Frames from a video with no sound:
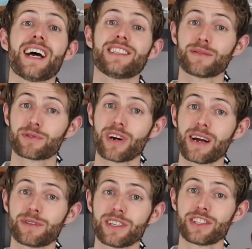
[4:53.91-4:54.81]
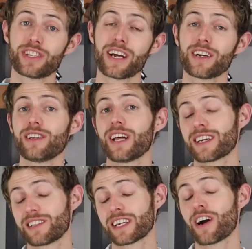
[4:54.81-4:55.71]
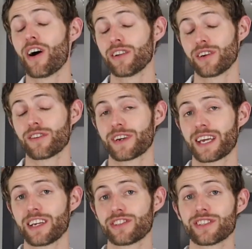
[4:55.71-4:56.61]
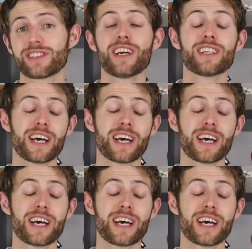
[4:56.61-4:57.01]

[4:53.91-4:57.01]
and subscribe to the channel and click all notifications